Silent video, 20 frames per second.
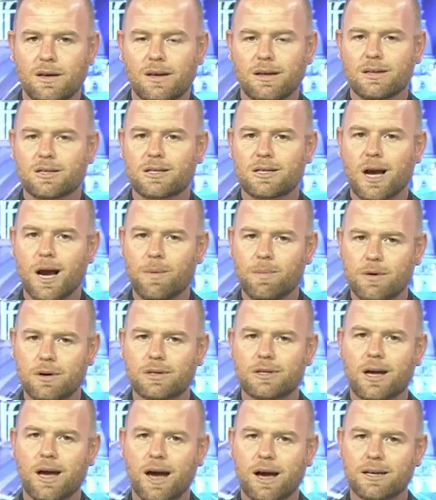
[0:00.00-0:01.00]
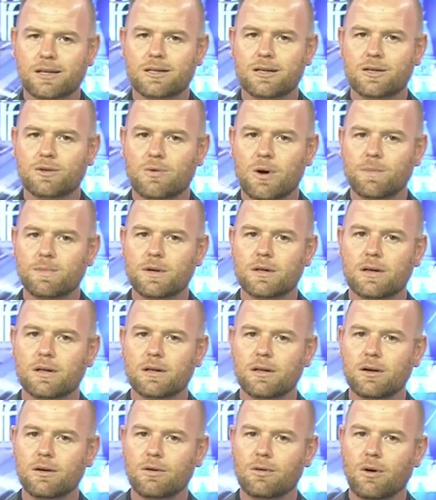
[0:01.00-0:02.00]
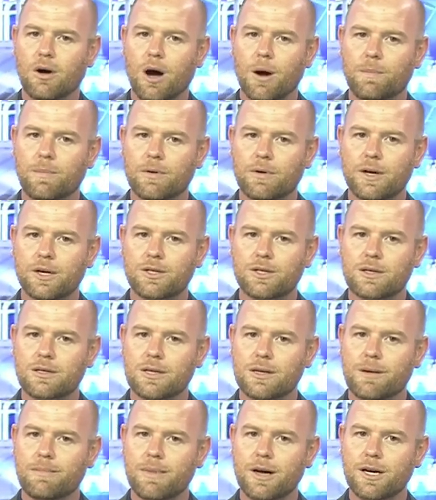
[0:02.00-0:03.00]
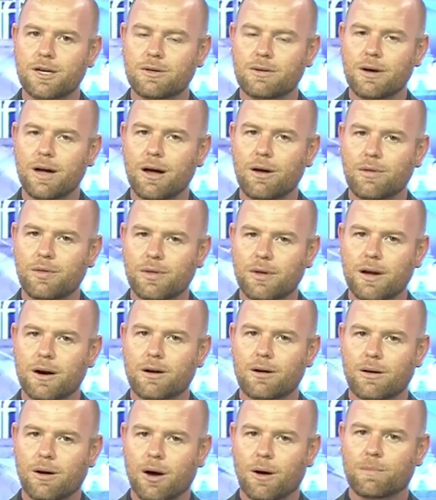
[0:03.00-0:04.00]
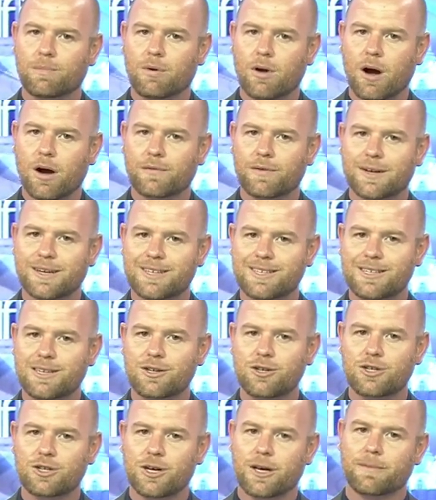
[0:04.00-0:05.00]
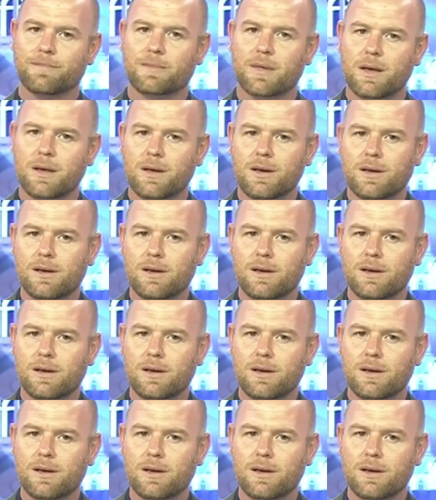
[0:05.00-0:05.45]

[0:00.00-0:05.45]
In a cyber attack disrupted clinical operations at a major healthcare nonprofit, Ascension.